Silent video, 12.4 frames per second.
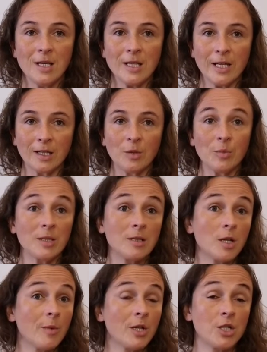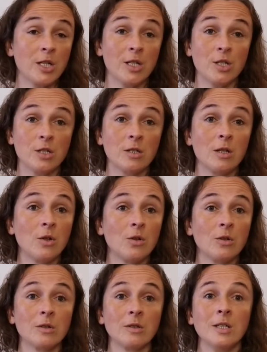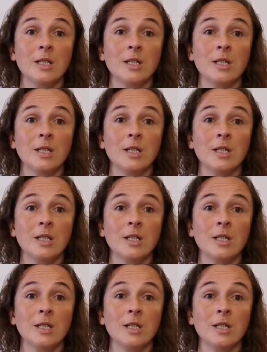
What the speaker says: There can be so much tension along